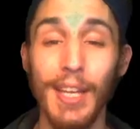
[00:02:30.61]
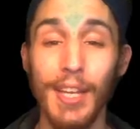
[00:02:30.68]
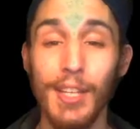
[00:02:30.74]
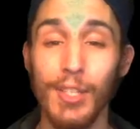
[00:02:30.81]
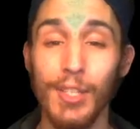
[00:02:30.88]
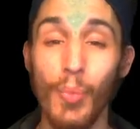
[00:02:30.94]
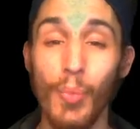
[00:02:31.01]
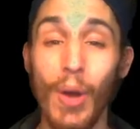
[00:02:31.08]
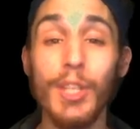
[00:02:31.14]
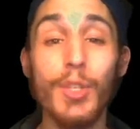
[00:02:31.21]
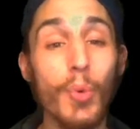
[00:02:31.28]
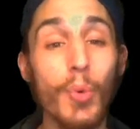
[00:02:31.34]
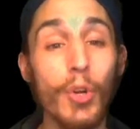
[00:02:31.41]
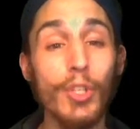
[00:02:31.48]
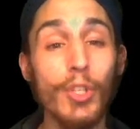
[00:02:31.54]
Some wise
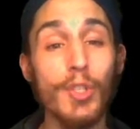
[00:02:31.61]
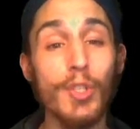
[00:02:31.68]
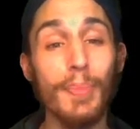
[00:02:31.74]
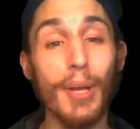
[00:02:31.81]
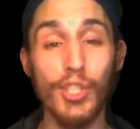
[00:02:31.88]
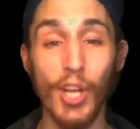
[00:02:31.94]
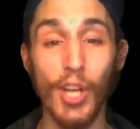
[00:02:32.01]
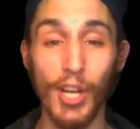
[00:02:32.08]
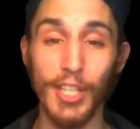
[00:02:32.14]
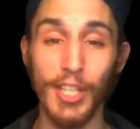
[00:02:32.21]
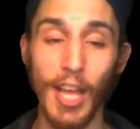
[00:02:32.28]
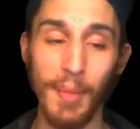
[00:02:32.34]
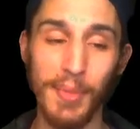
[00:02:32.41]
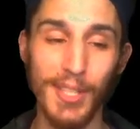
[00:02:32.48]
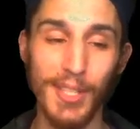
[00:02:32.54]
words by John
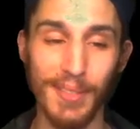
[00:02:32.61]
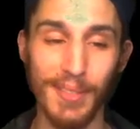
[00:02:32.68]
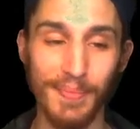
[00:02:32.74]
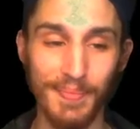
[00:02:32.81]
Kabat-Zinn.